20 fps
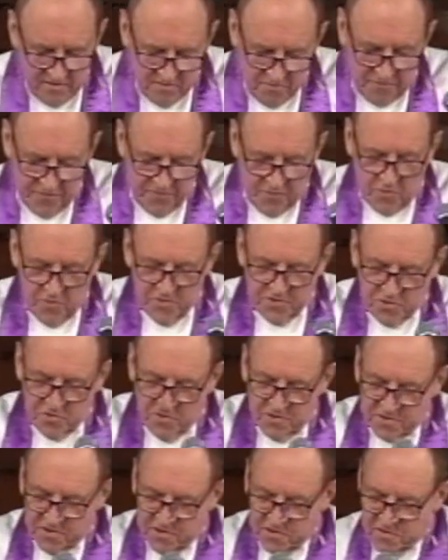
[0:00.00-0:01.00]
the 4
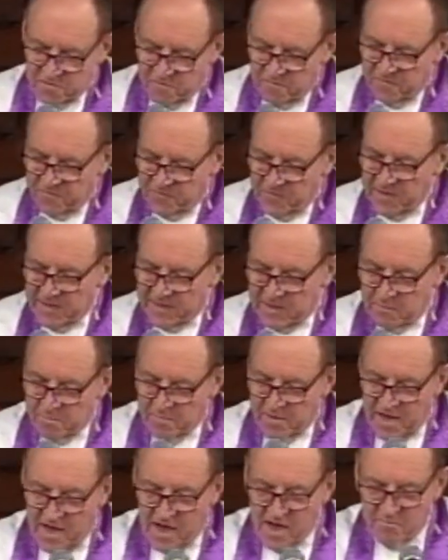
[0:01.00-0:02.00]
daughters of Philip,
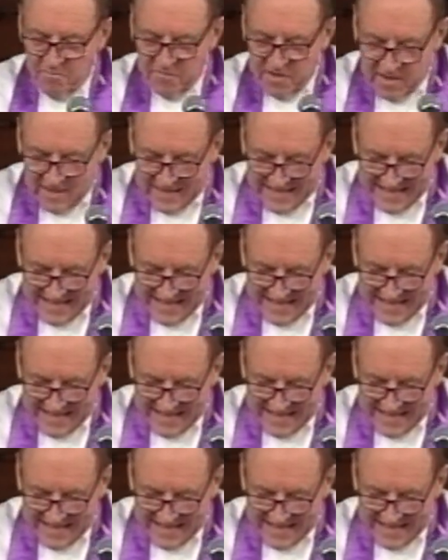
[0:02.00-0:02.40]
Armia,